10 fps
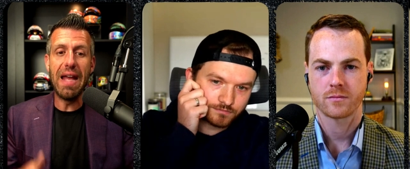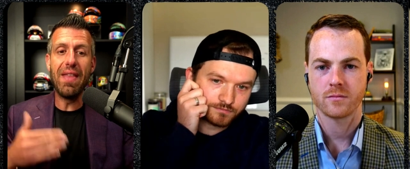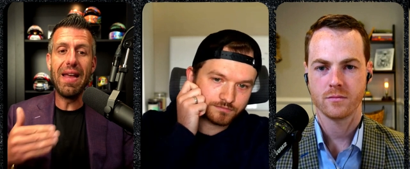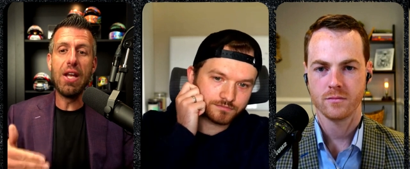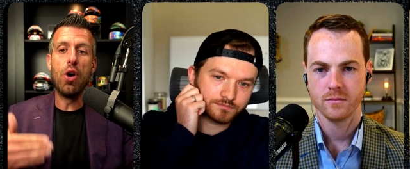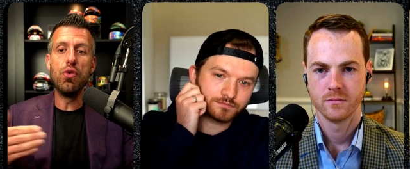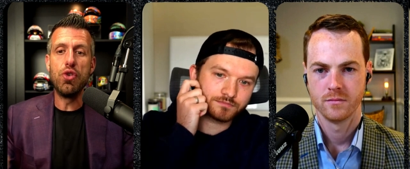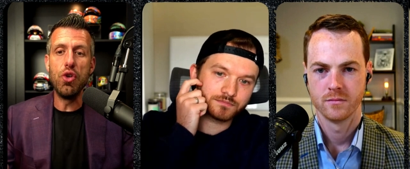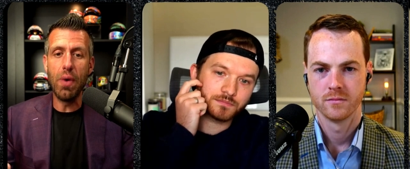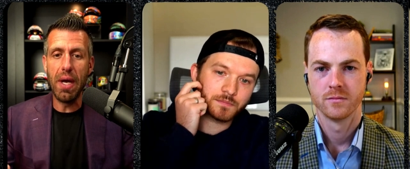Speaker 1: day they
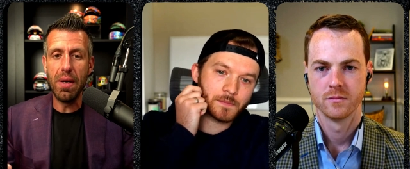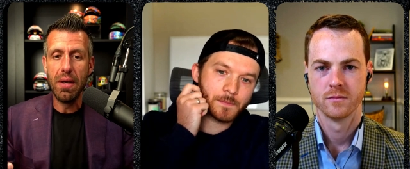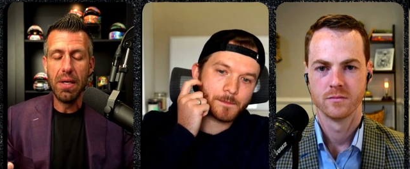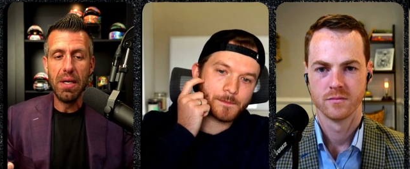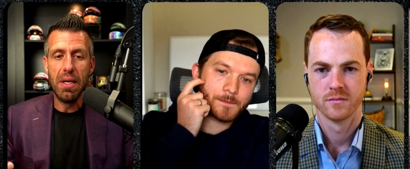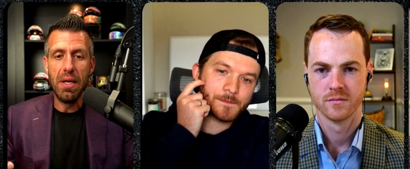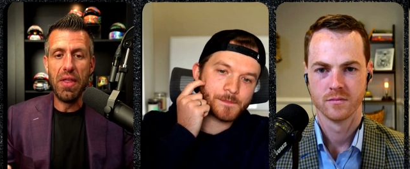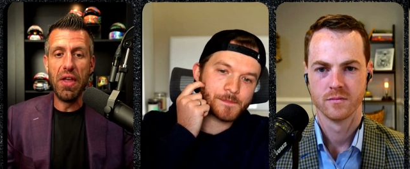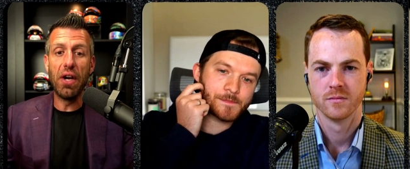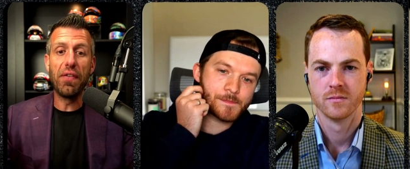don't do it,
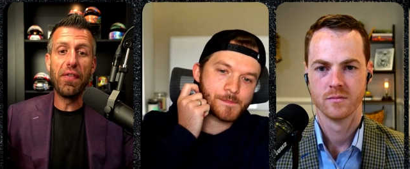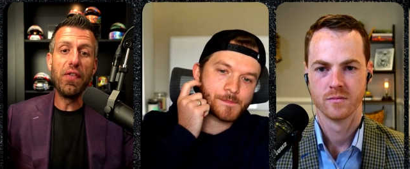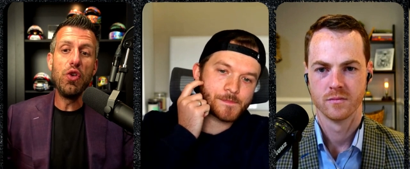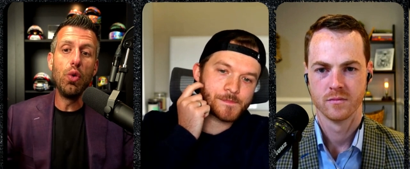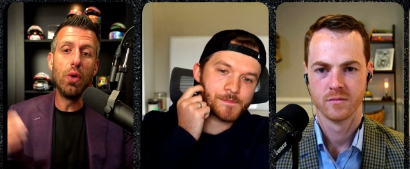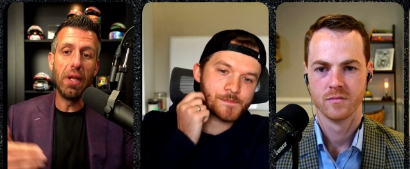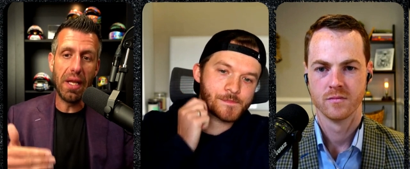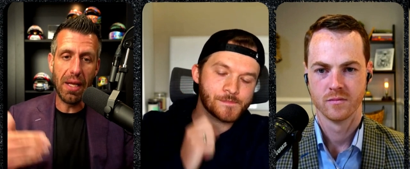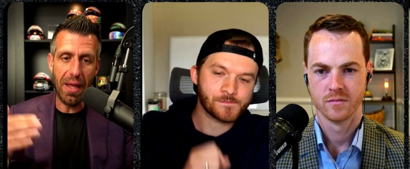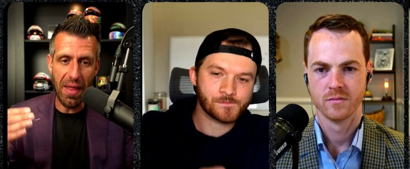they're
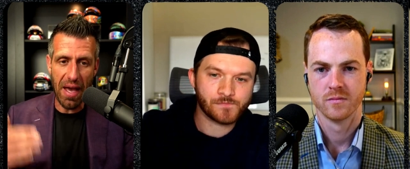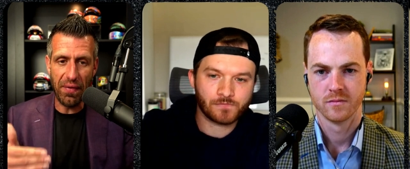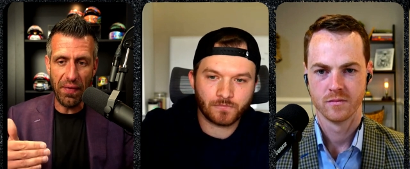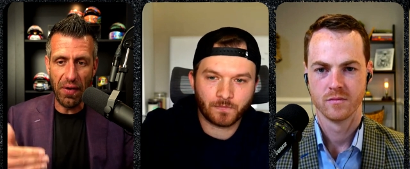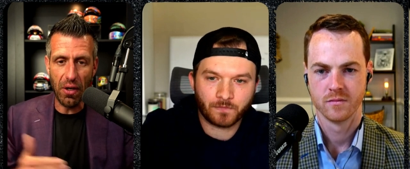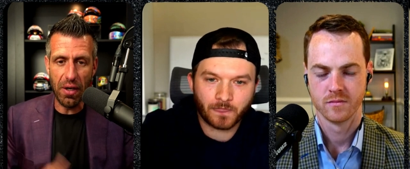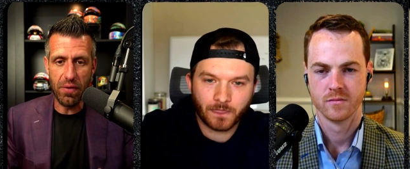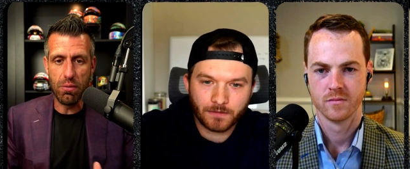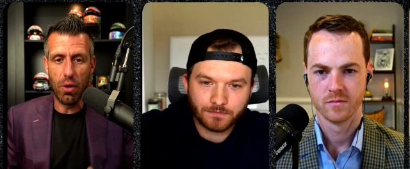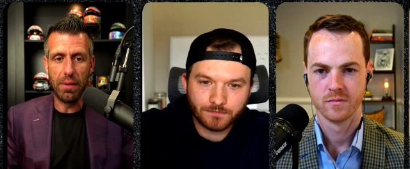fueling that fear
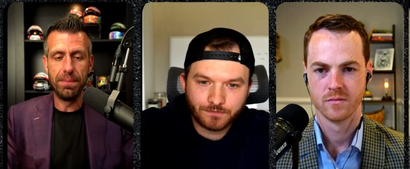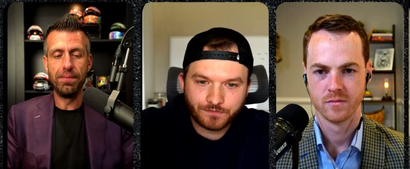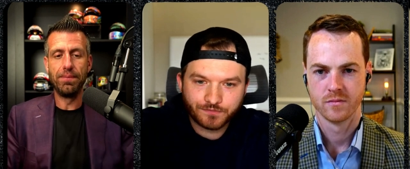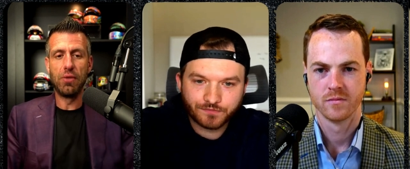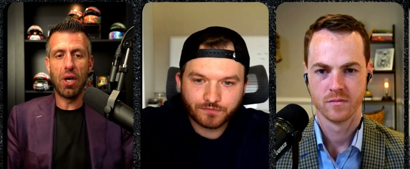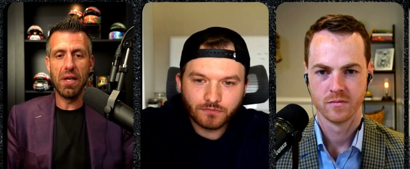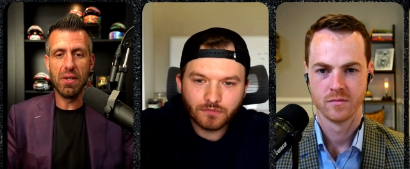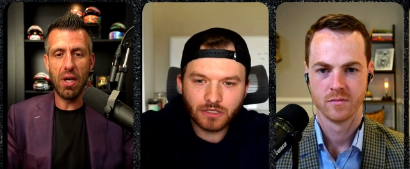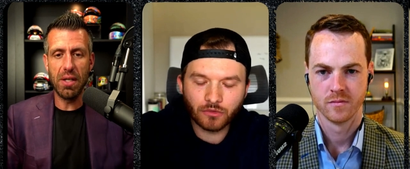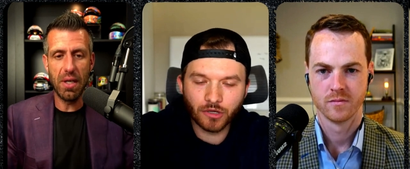even more. Your
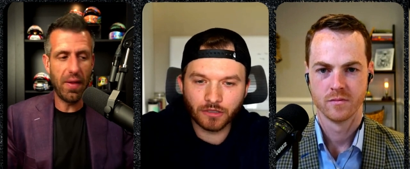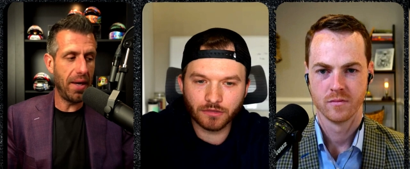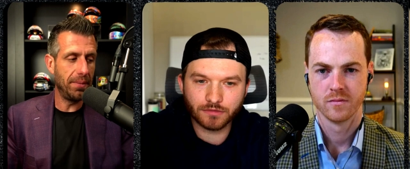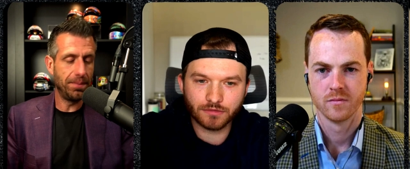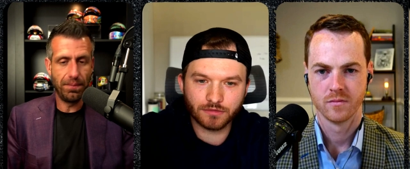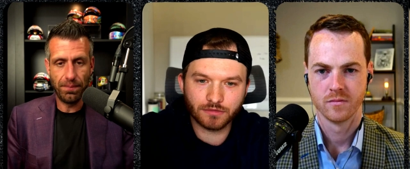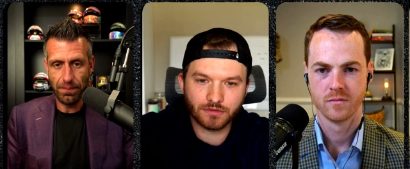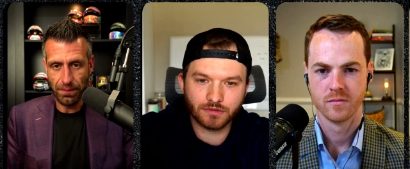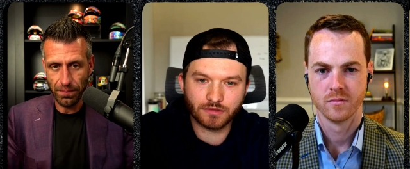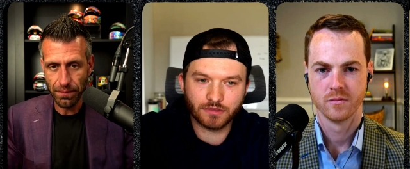guys' thoughts on that?
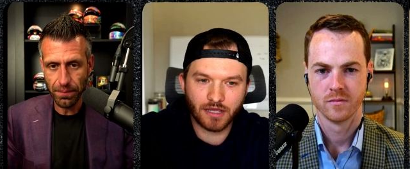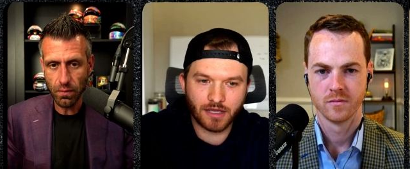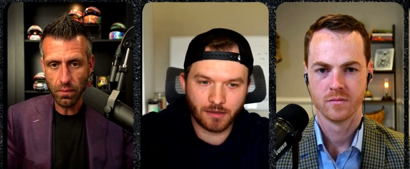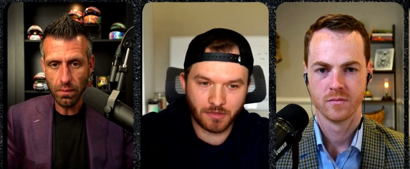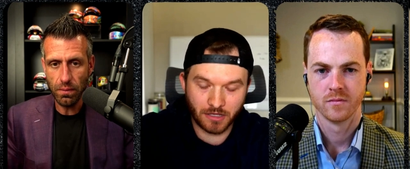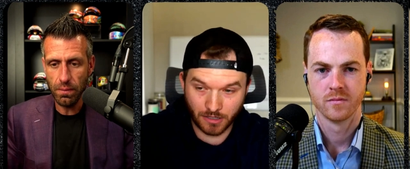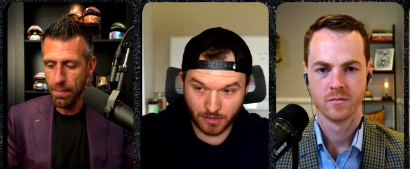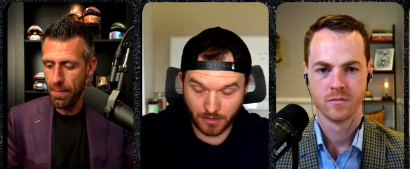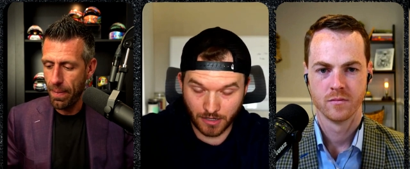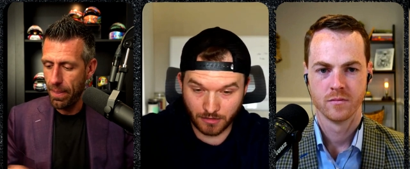
Speaker 2: Yeah, I mean, uh,
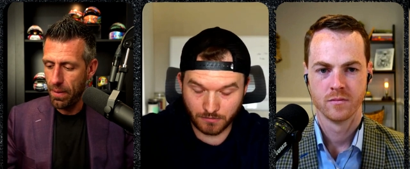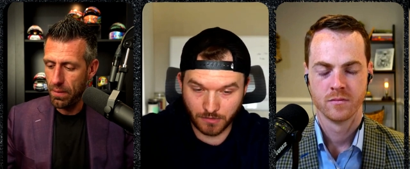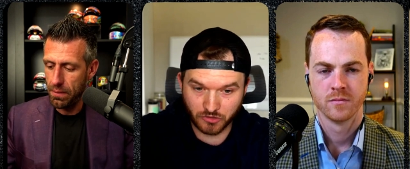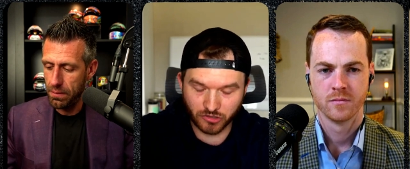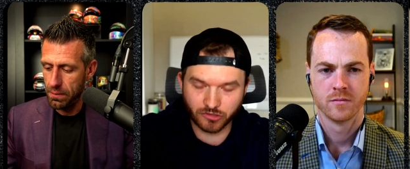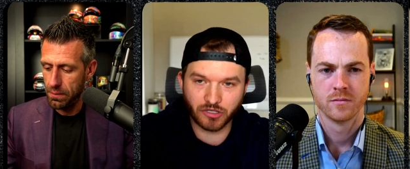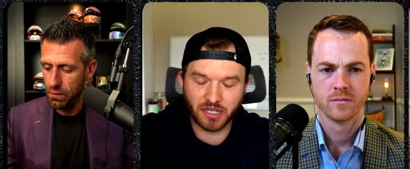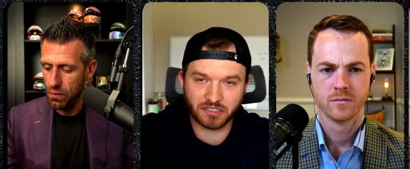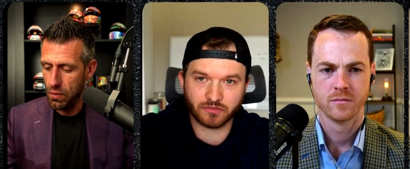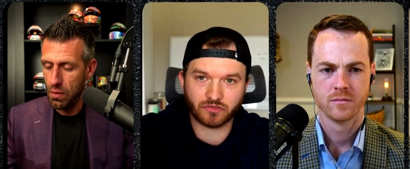I, am sure you
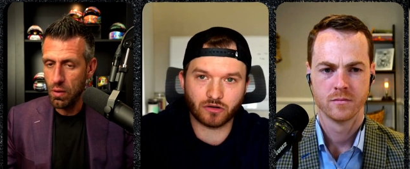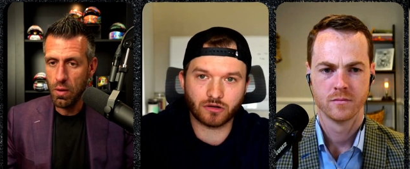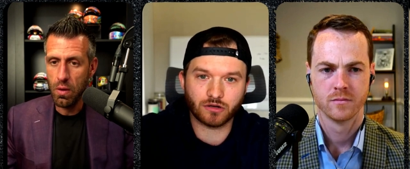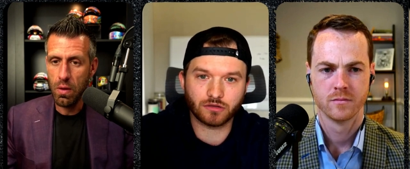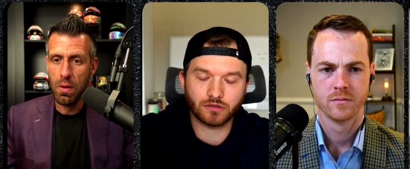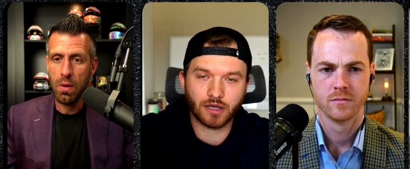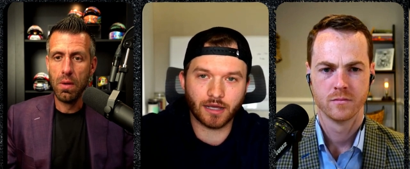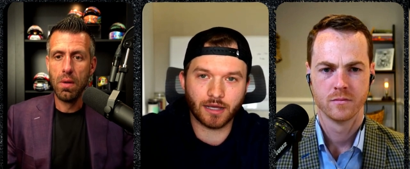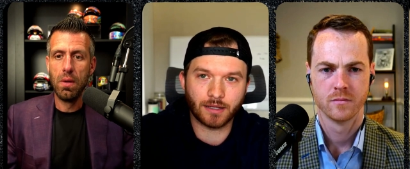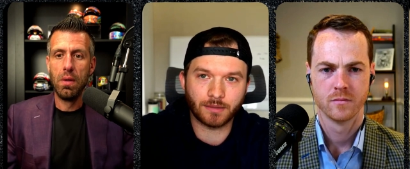guys have heard
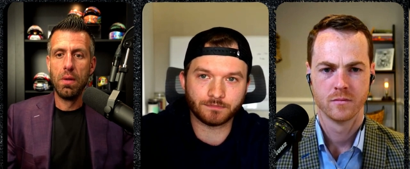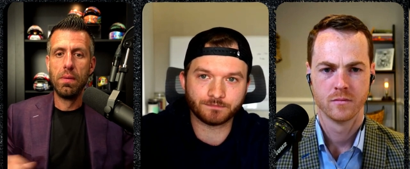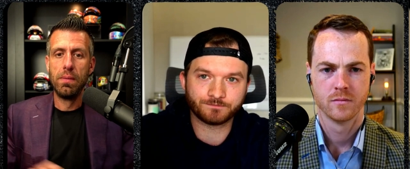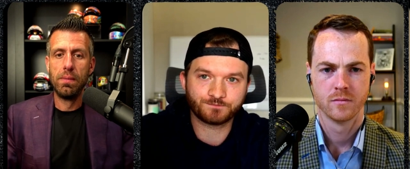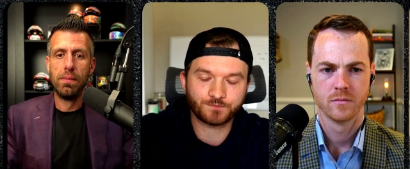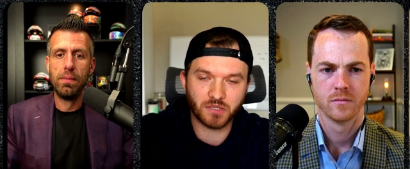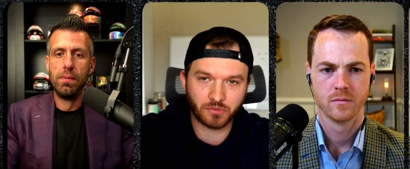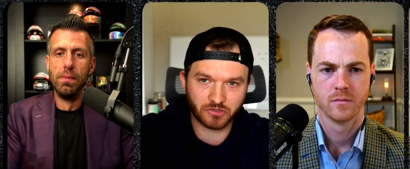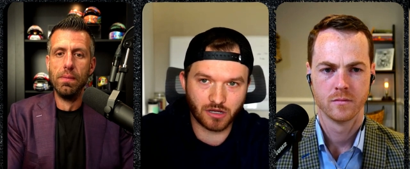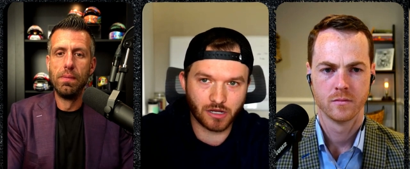um,
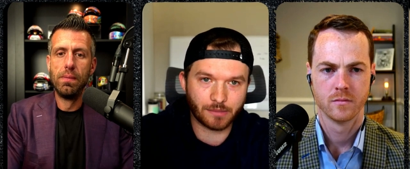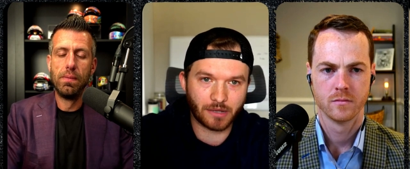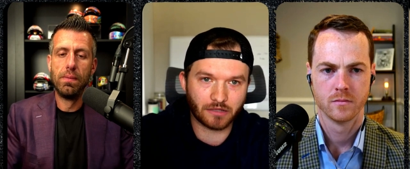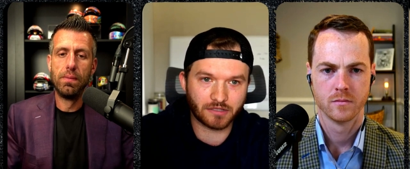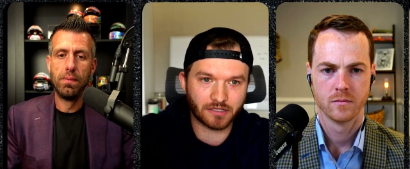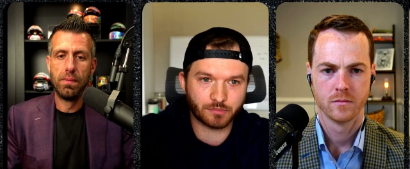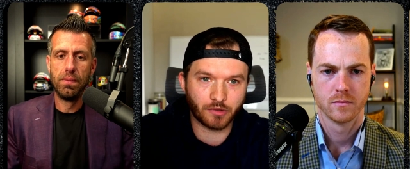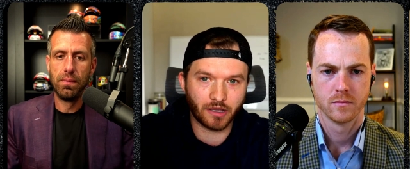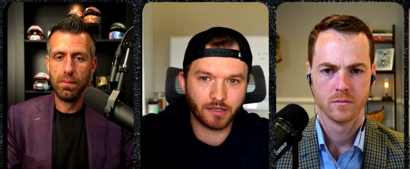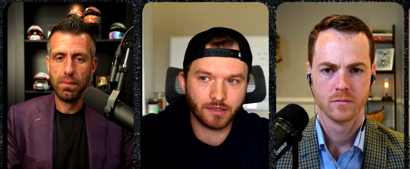people talk about this,
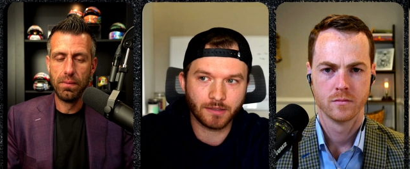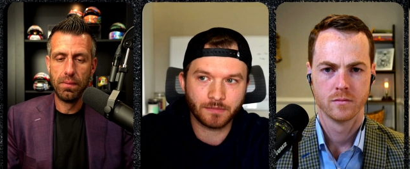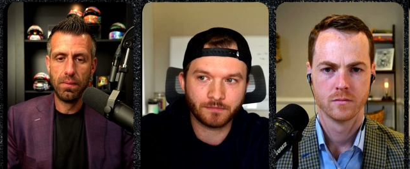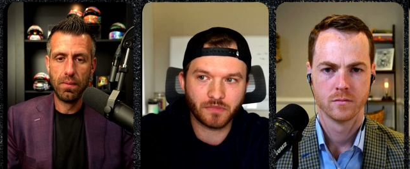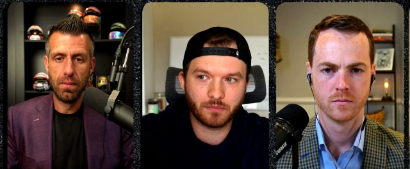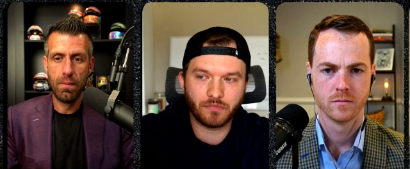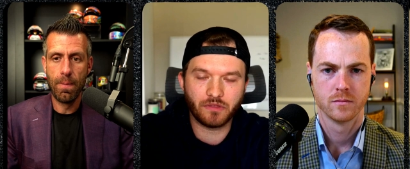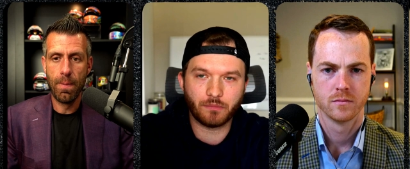but the the